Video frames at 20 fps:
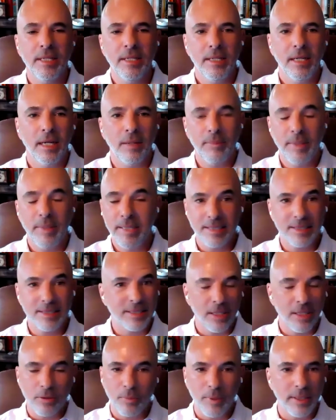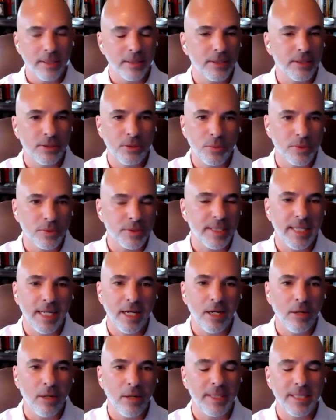And that's another way that the tools can
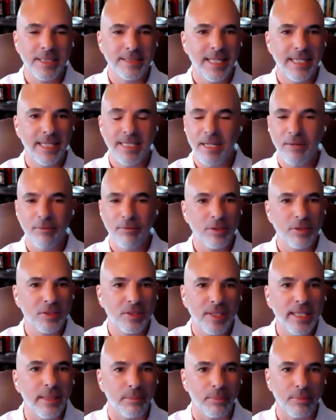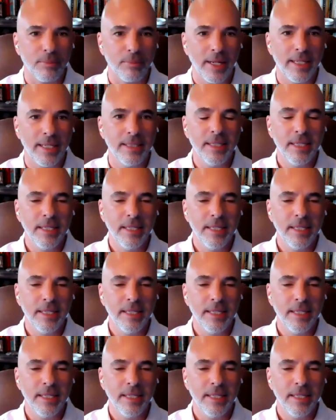help because they never sleep, right?